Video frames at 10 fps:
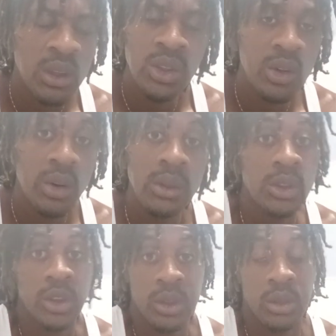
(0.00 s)
You know,
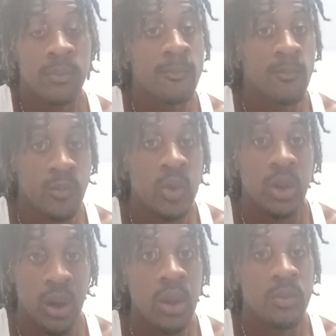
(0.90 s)
it
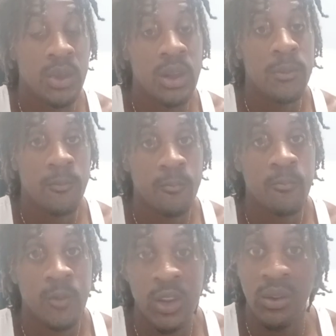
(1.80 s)
hurt, man.
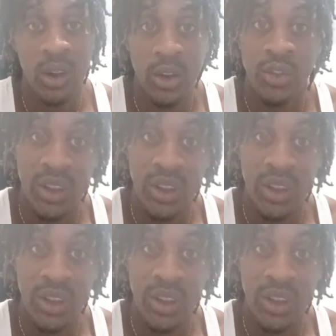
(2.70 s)
It even hurts